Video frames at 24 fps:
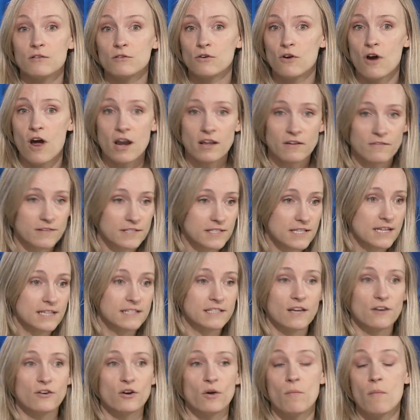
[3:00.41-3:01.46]
Chronic
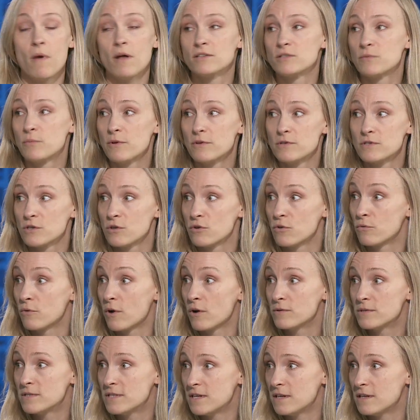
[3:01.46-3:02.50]
fatigue syndrome, multiple
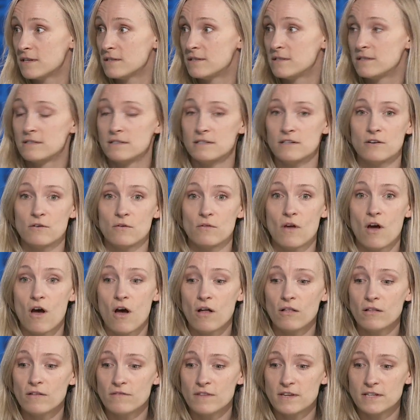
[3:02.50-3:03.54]
sclerosis,
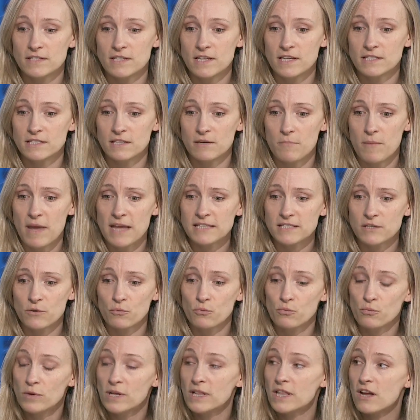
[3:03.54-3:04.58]
all of these things that makes it
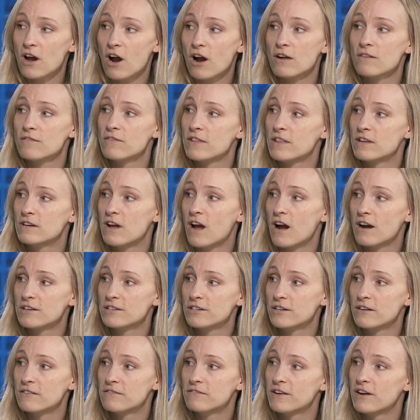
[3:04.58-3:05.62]
really hard for the
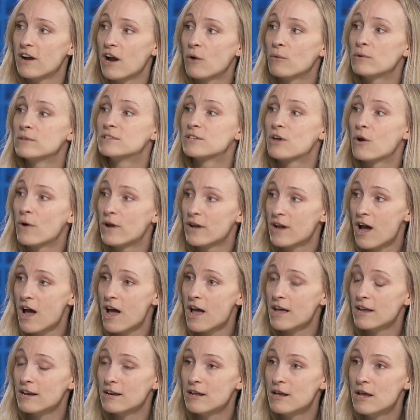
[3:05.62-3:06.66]
doctor to figure out what's going
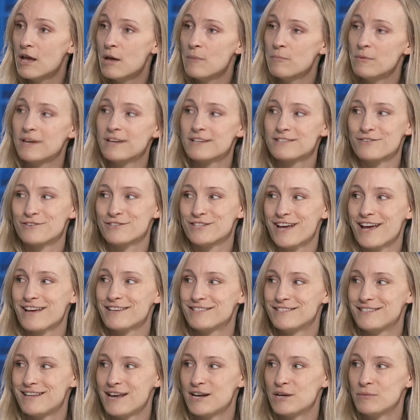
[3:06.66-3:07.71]
on because their
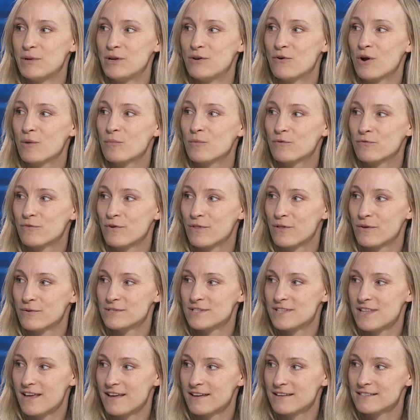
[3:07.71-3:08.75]
tests tend to be normal for
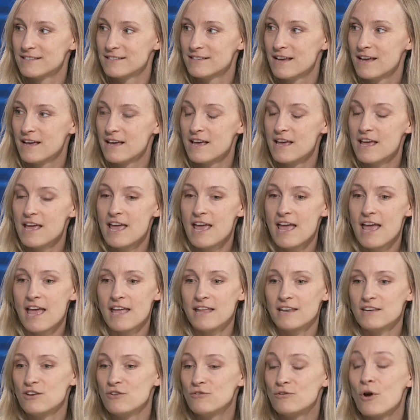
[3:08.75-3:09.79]
those things. Right.
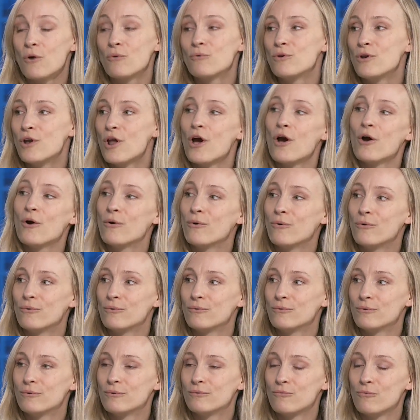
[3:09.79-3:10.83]
And you don't
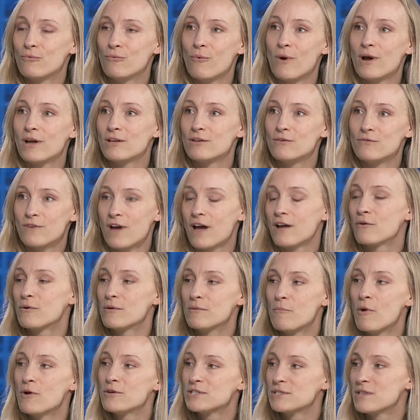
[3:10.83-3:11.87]
know what you've got
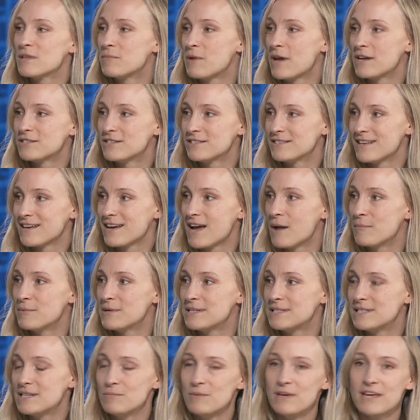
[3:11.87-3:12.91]
going. Most of the patients that come
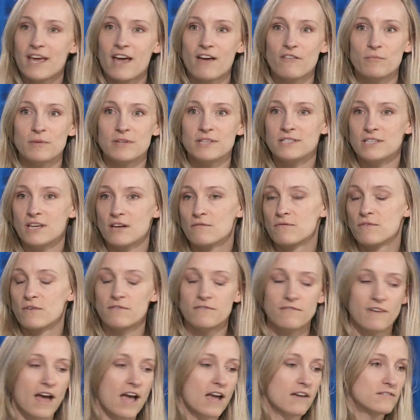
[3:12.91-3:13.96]
to see me have been sick
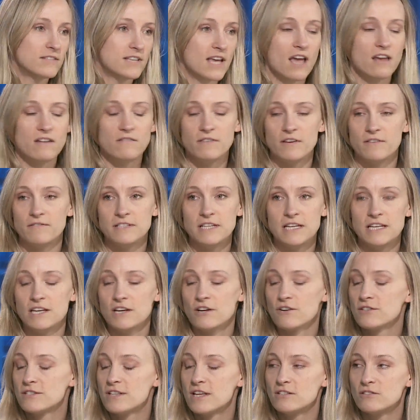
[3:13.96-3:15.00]
for 5, 10, 15 years.